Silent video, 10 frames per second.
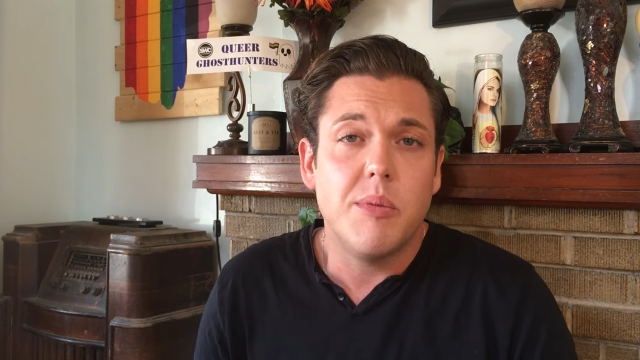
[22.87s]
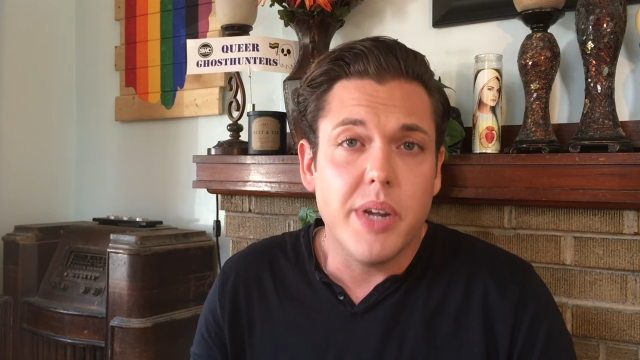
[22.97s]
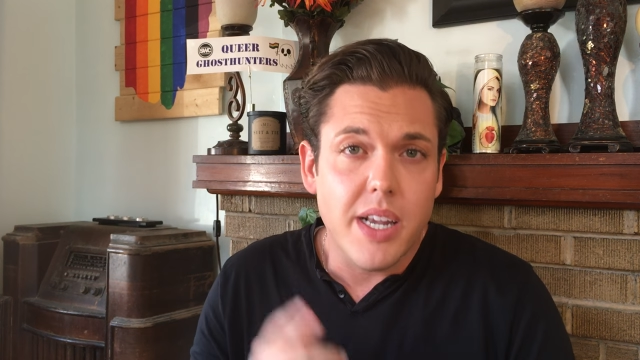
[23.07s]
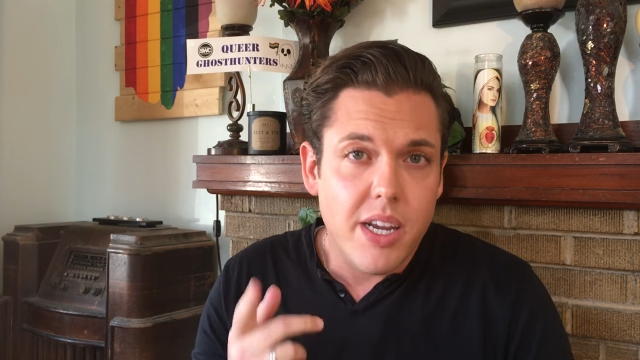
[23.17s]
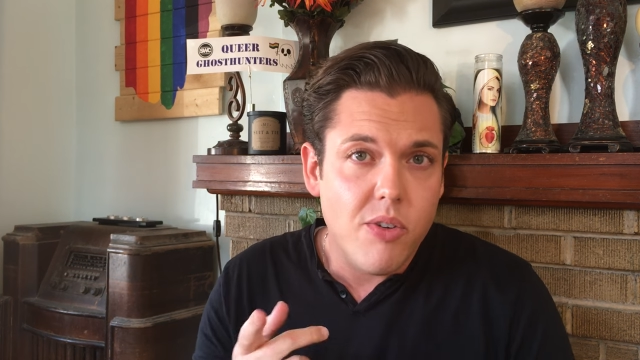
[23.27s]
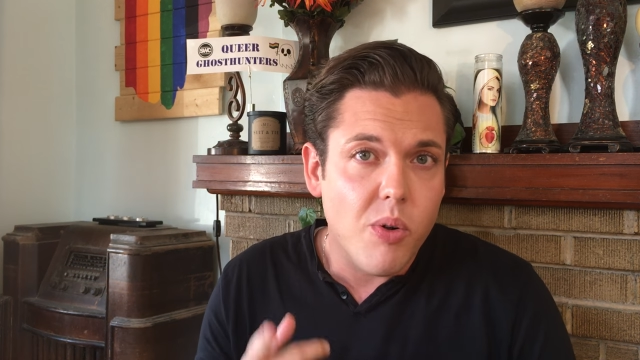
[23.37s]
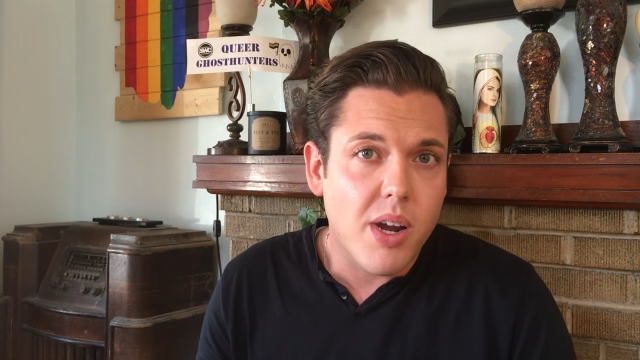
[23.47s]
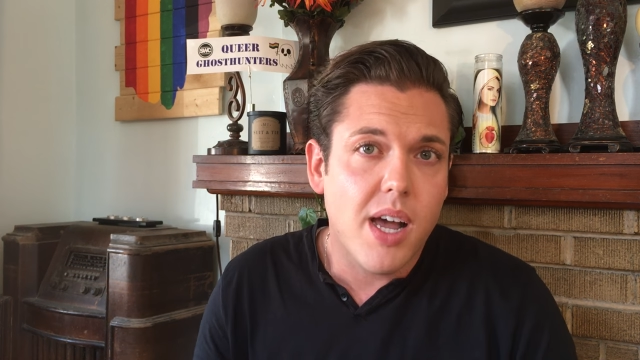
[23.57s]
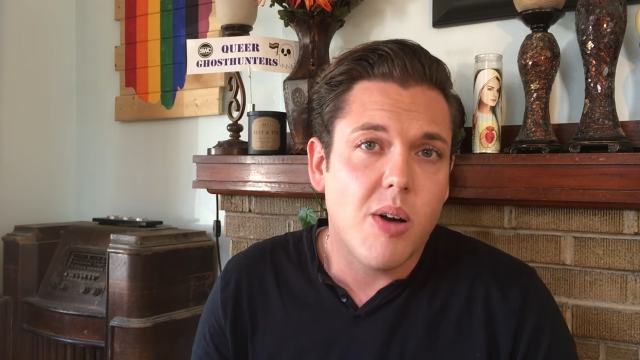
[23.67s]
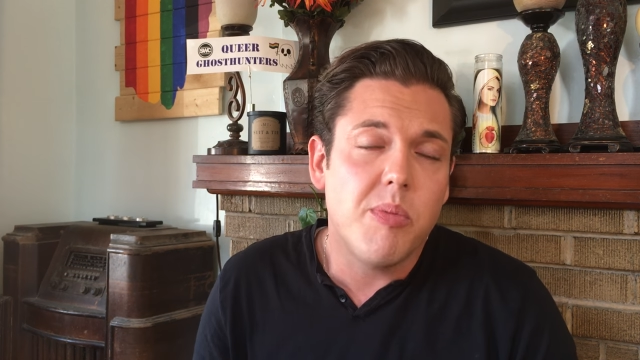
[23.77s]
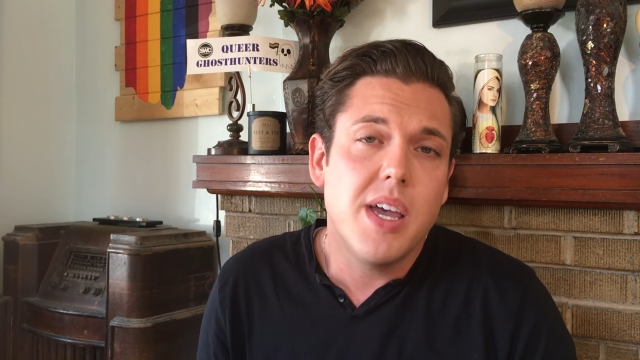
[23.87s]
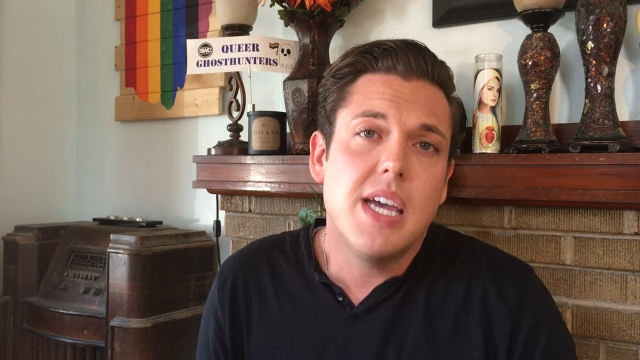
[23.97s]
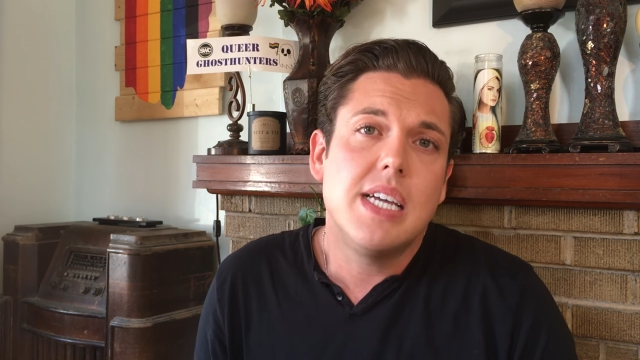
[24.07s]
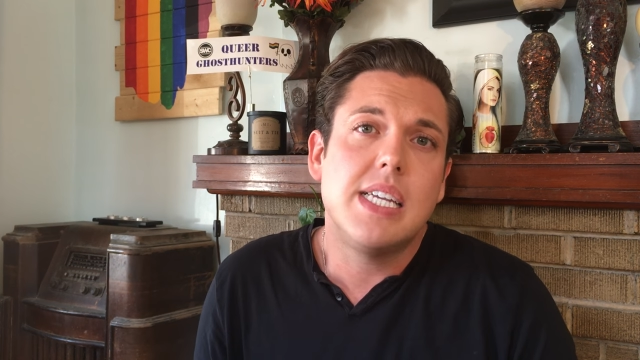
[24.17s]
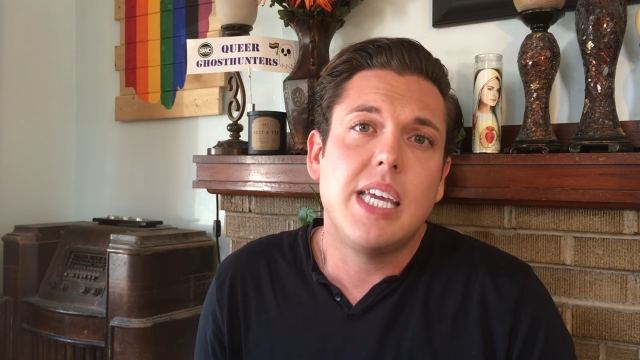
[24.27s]
and we need your help
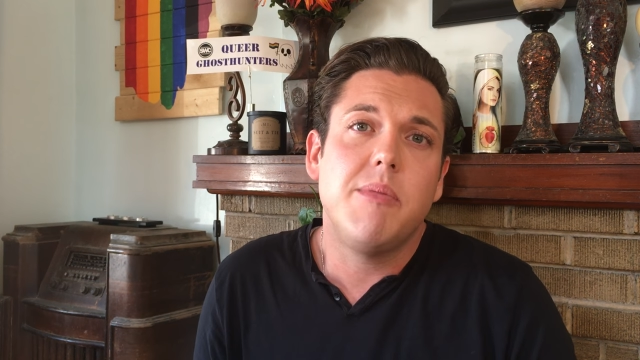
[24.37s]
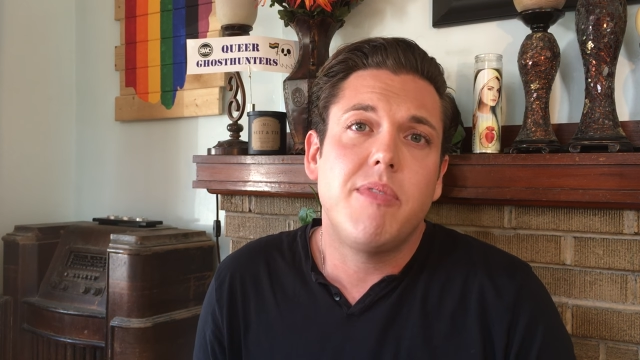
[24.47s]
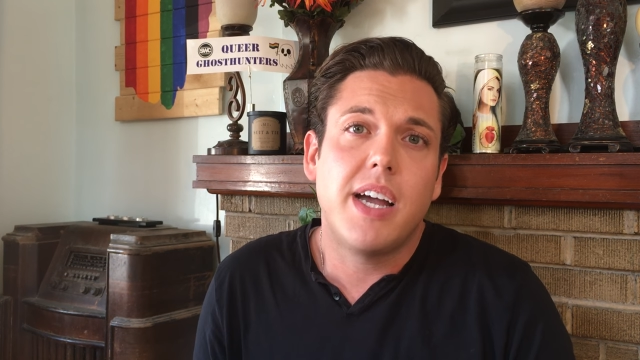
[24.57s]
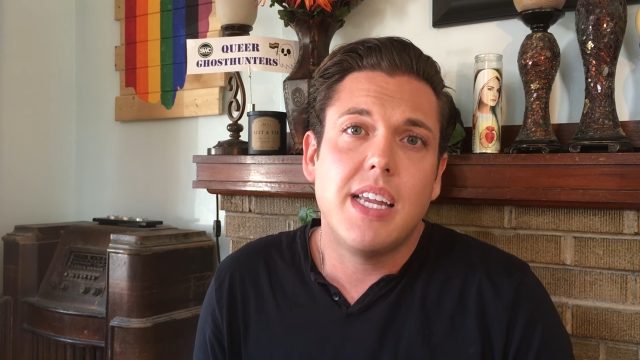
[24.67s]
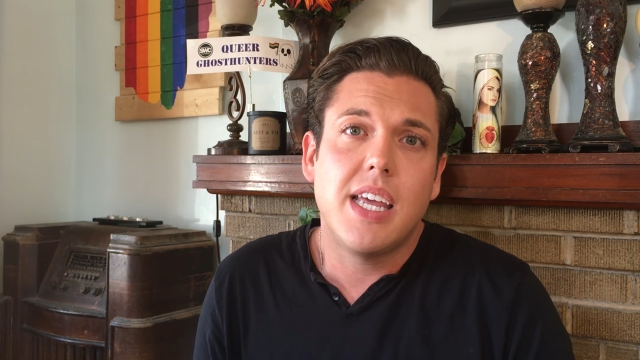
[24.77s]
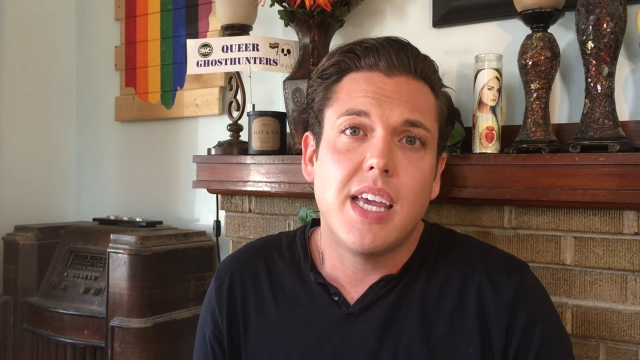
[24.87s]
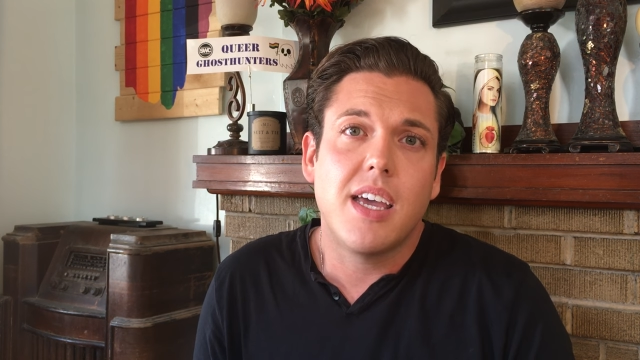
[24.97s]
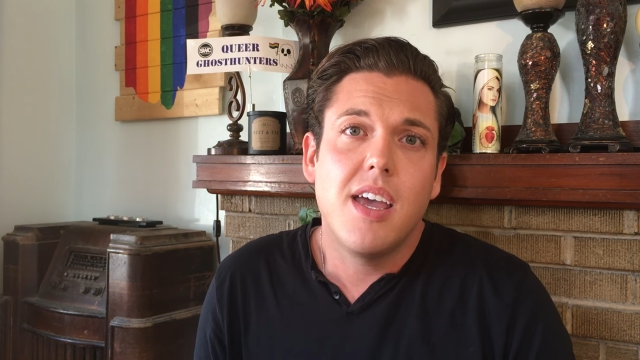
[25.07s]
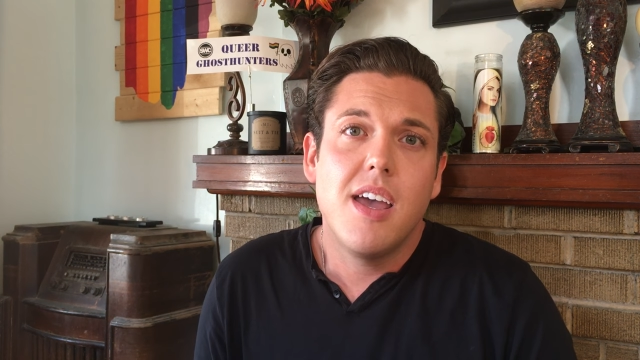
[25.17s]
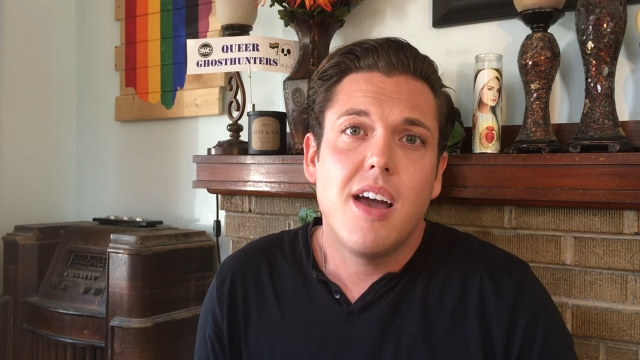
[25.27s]
to keep finding